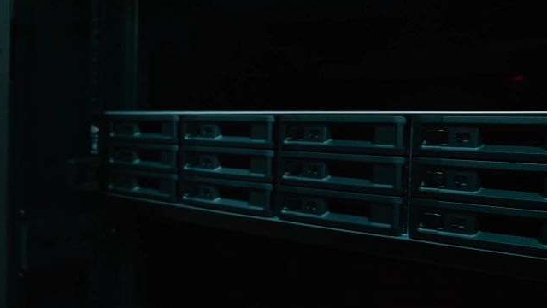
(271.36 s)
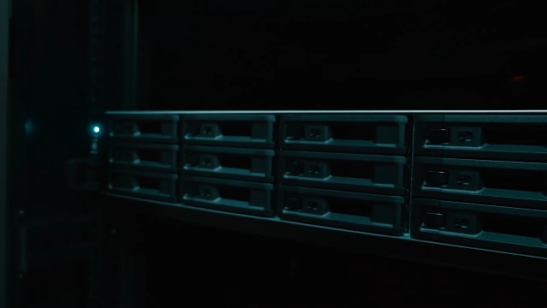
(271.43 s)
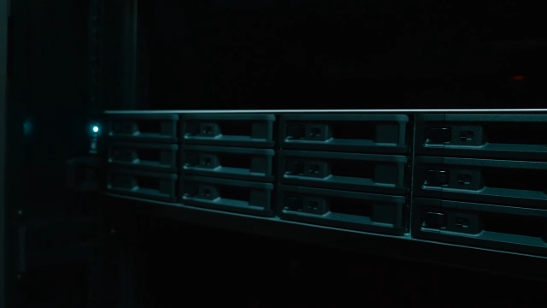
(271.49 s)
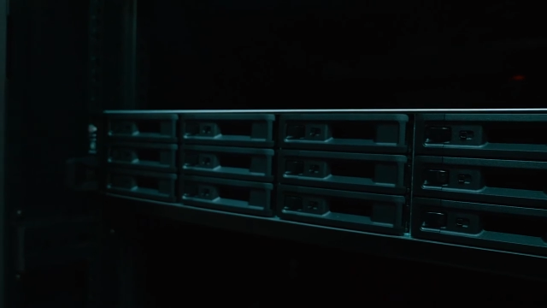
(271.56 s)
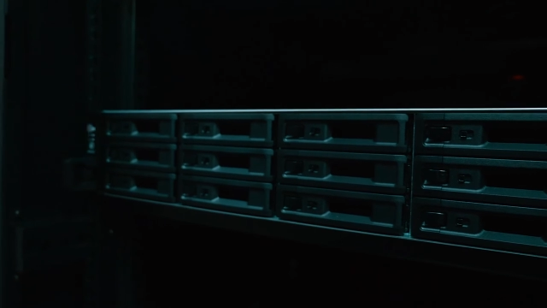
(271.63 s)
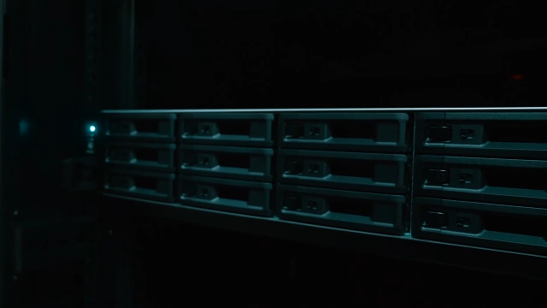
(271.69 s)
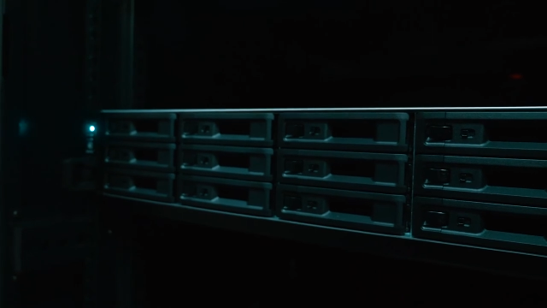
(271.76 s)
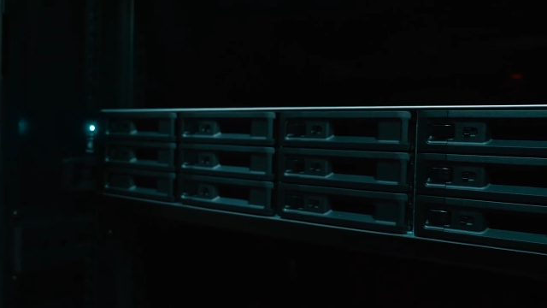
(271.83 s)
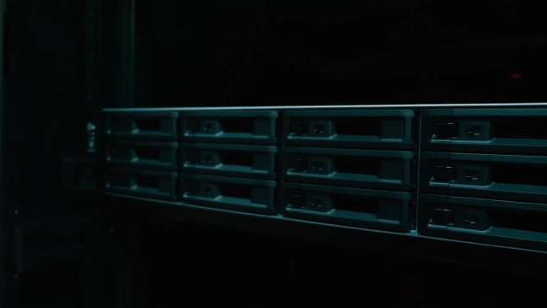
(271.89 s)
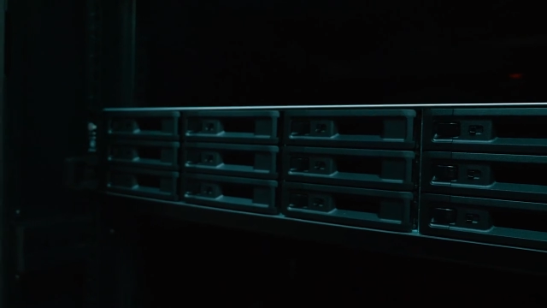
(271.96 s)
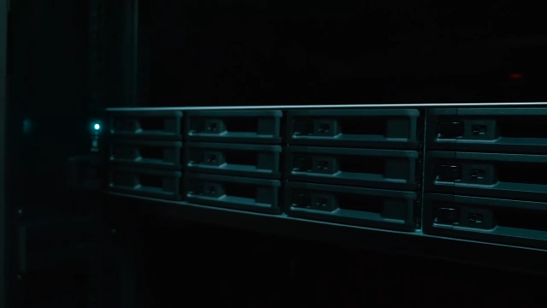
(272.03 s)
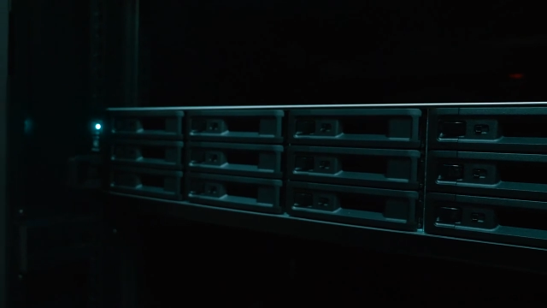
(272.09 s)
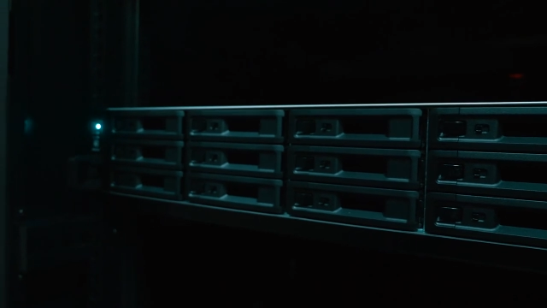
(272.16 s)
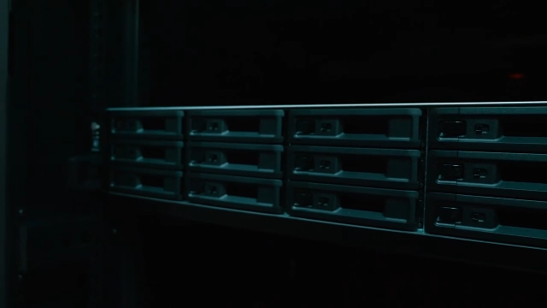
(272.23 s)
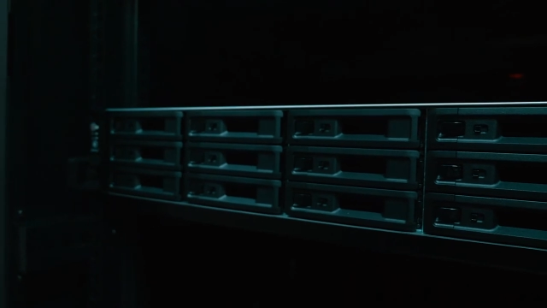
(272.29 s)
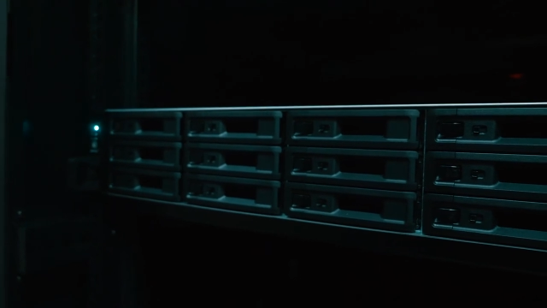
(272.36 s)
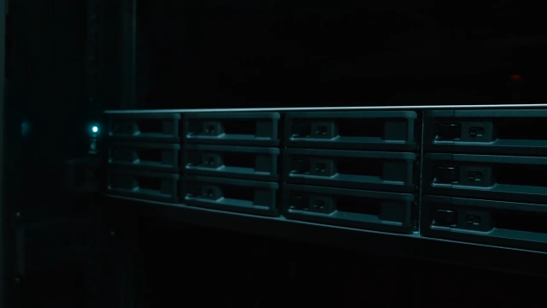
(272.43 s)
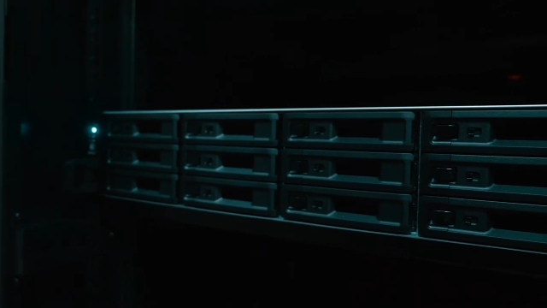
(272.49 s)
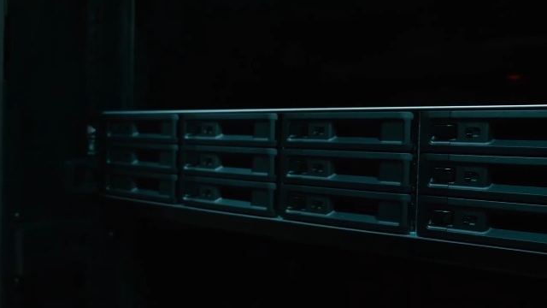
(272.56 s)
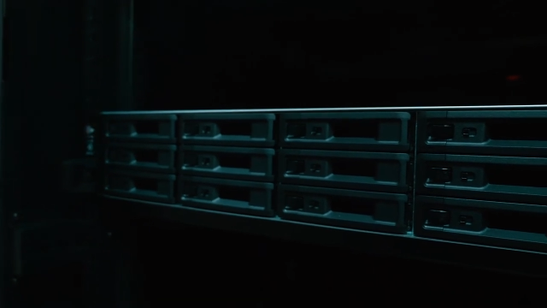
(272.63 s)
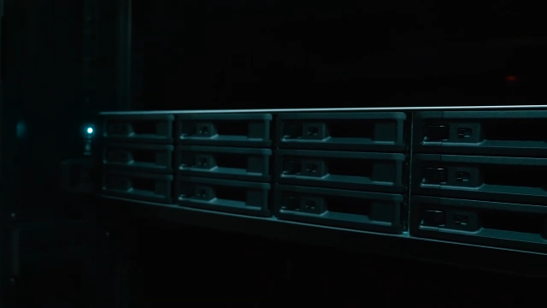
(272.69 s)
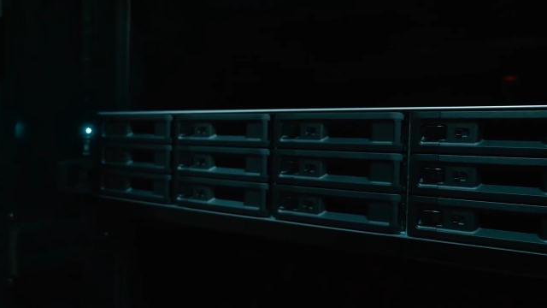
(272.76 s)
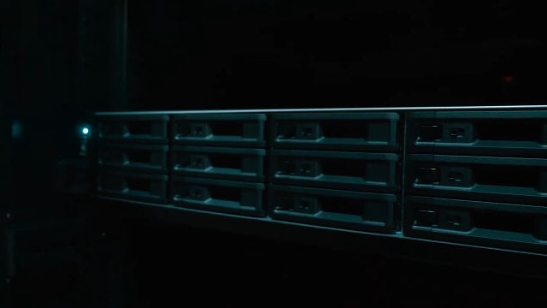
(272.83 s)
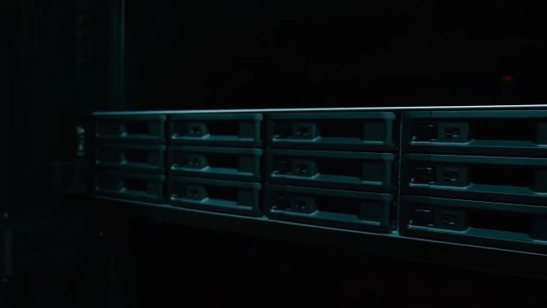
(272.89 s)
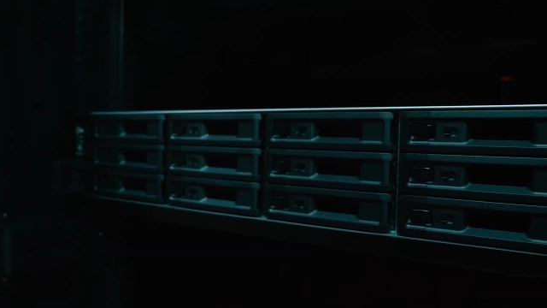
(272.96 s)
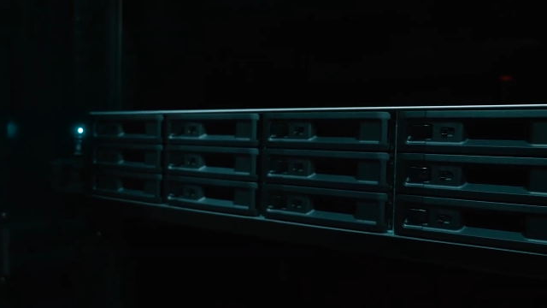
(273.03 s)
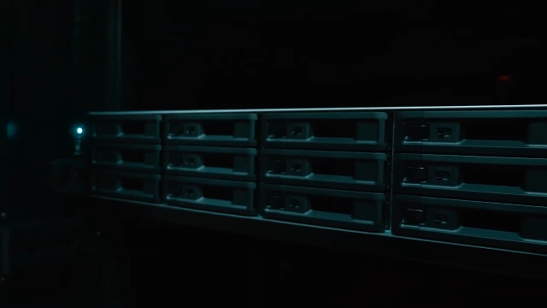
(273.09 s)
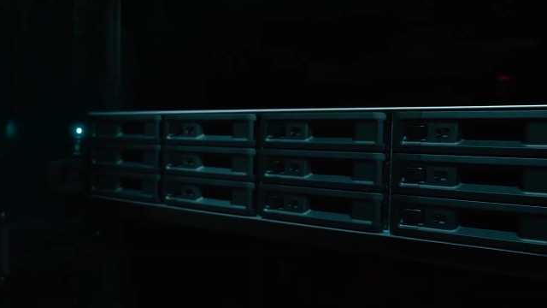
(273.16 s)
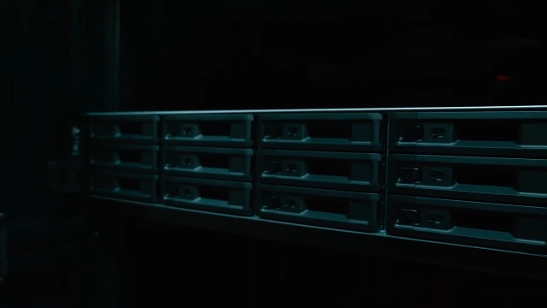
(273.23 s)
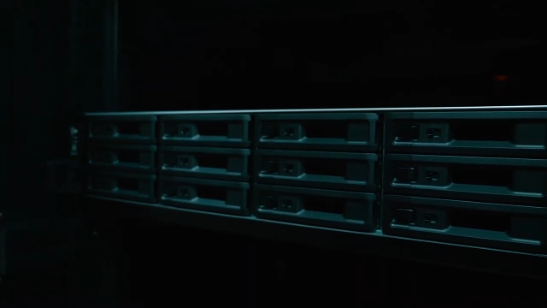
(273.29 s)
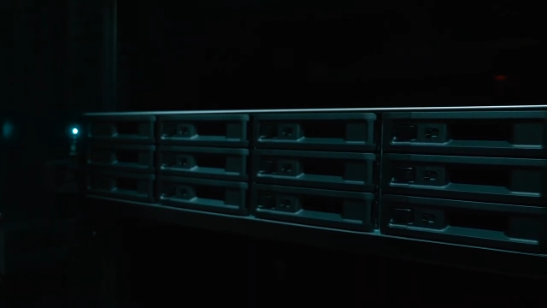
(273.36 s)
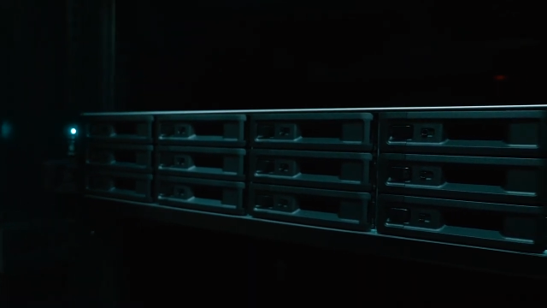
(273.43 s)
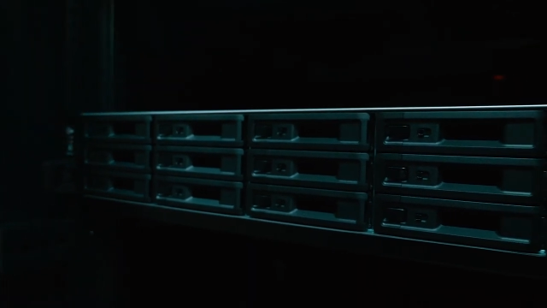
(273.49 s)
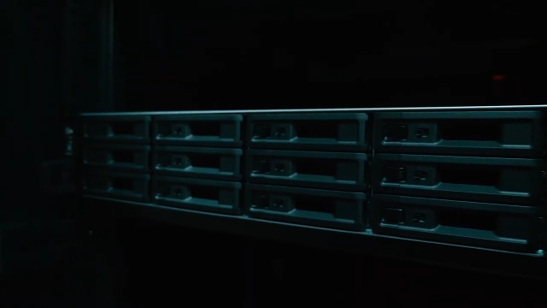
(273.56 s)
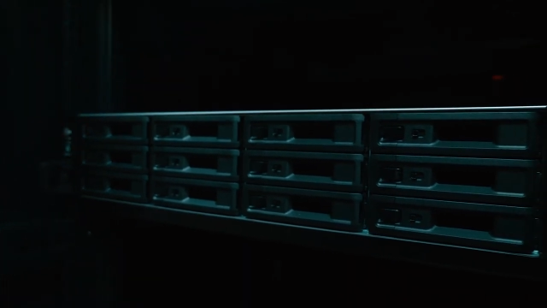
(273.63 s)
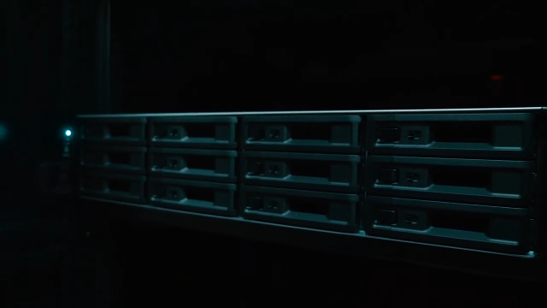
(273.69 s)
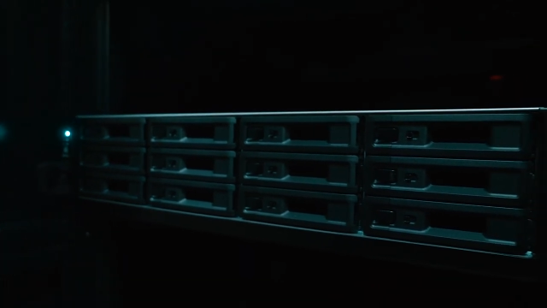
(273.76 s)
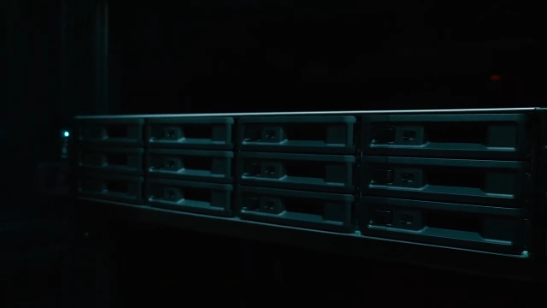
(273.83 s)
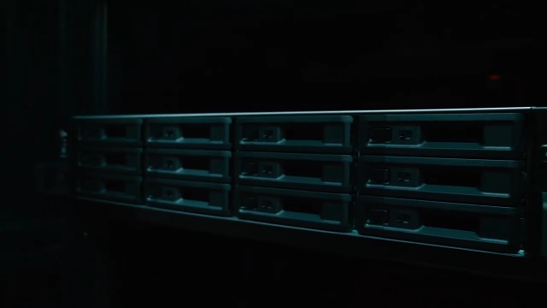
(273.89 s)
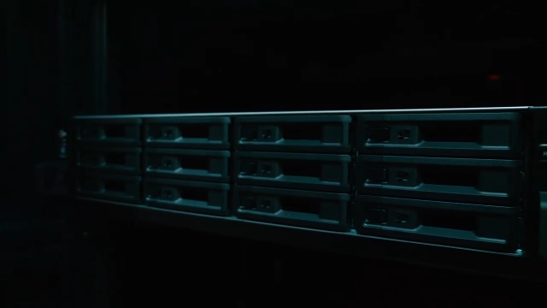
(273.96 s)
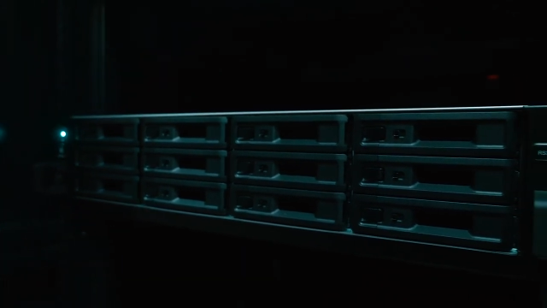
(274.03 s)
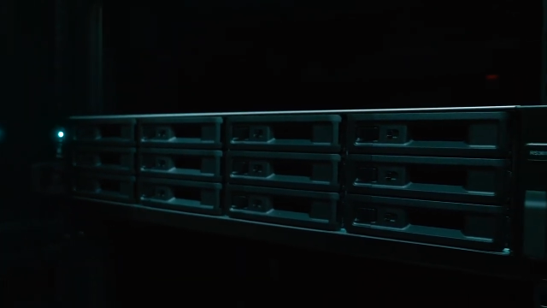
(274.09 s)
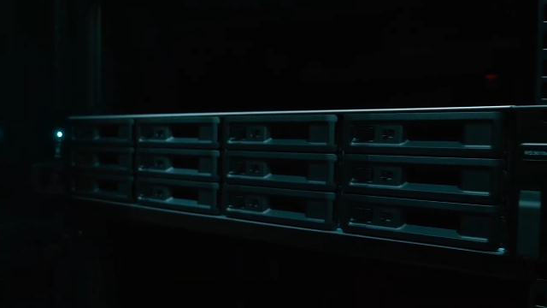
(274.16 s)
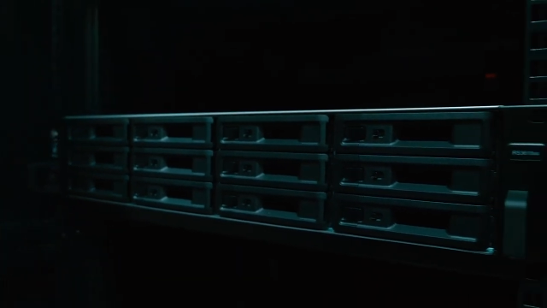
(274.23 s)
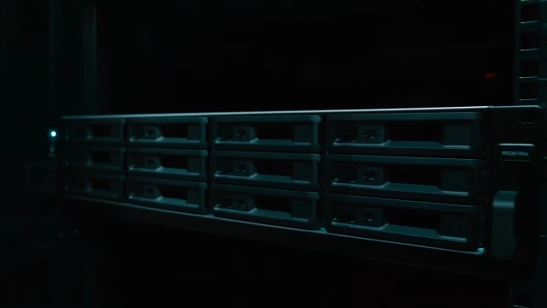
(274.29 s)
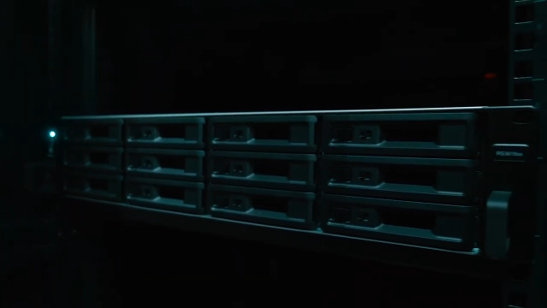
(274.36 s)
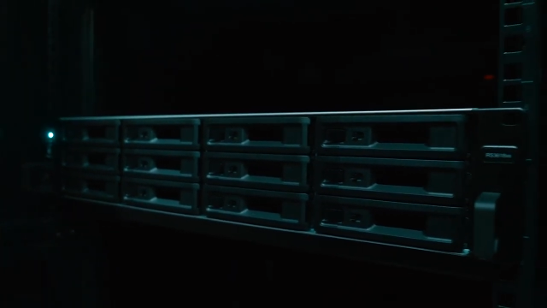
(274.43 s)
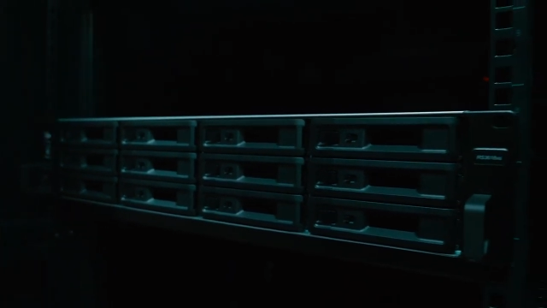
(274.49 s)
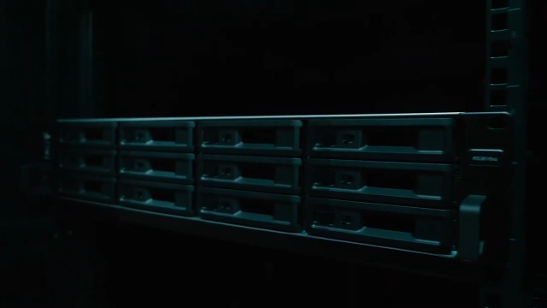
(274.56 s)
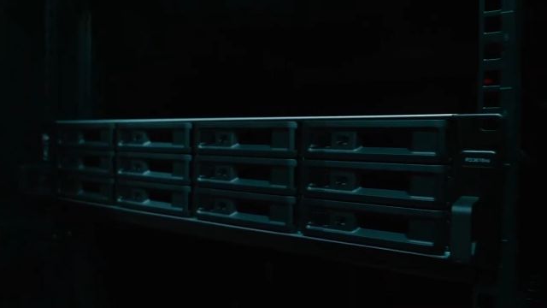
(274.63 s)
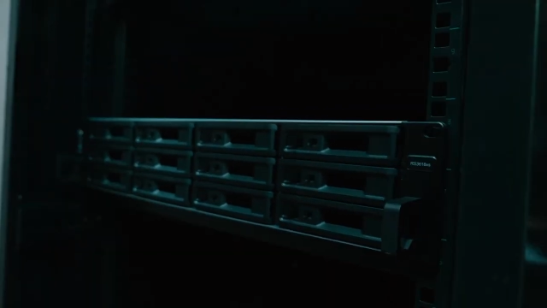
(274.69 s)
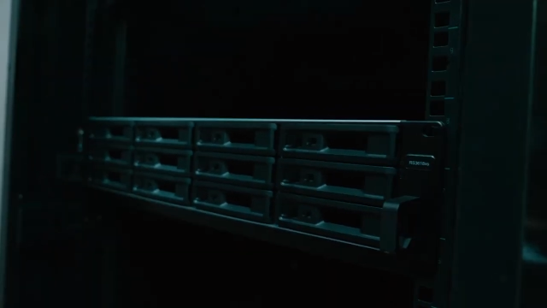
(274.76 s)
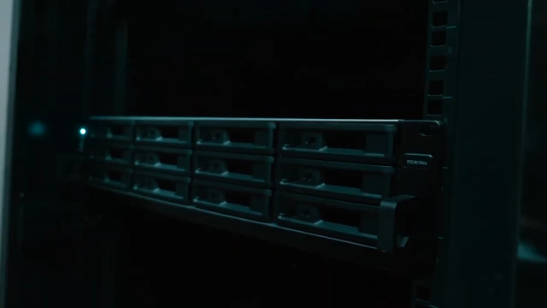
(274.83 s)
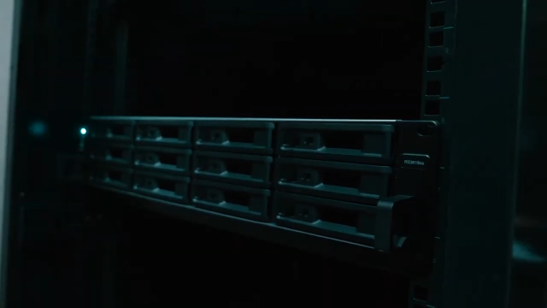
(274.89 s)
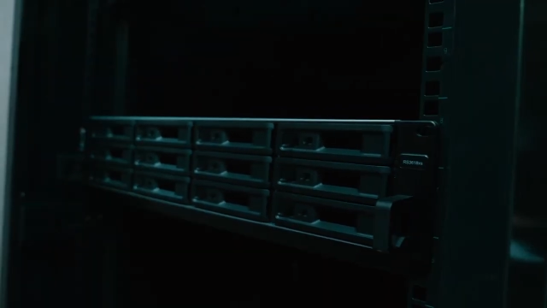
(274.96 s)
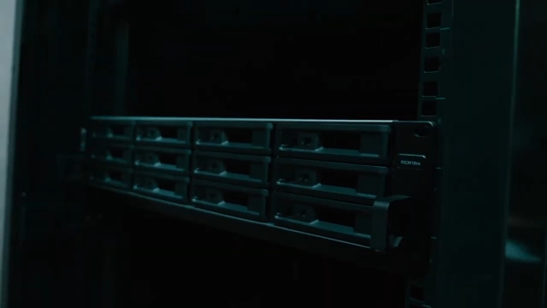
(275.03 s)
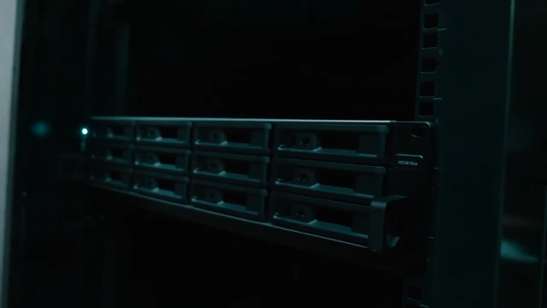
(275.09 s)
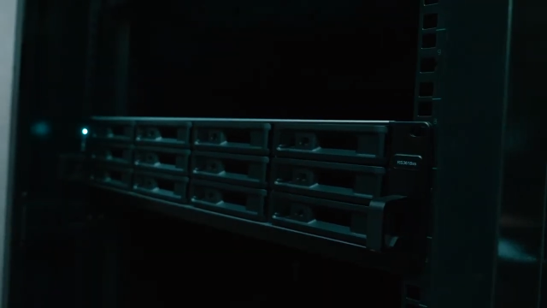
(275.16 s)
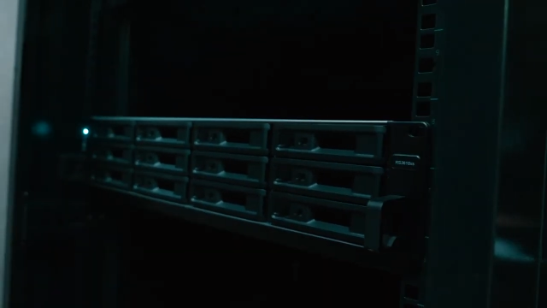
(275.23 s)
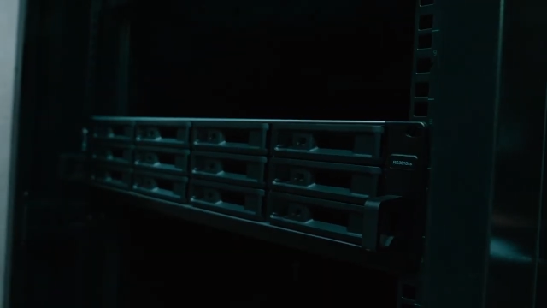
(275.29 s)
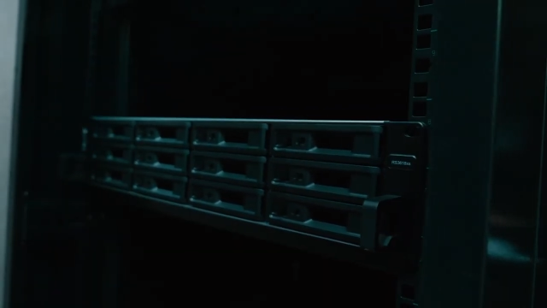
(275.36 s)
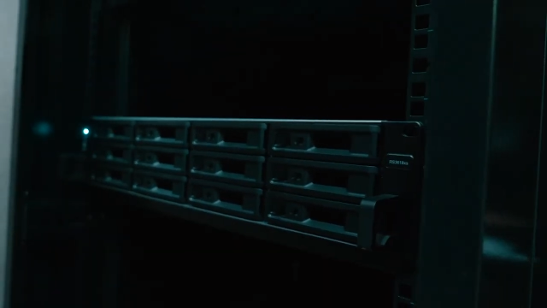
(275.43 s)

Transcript: No face is visible, so there are no lips to read.